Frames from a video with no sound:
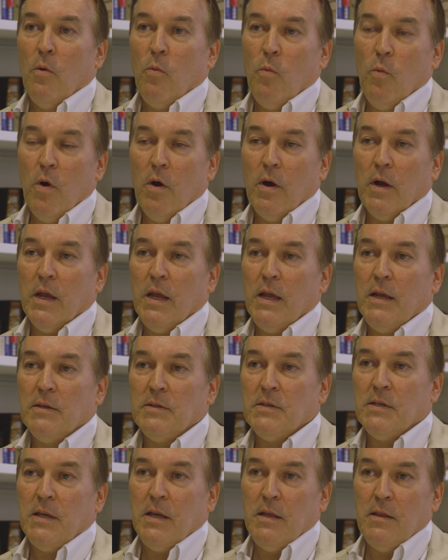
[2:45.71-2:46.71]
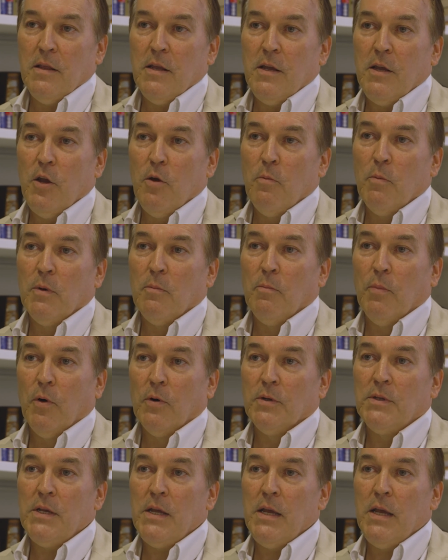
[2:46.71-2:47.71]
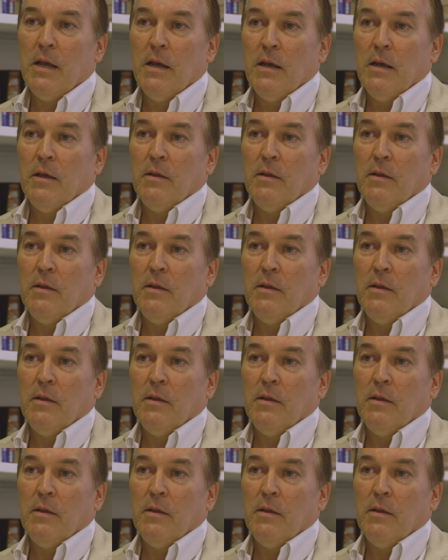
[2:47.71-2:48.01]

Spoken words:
workings in the human body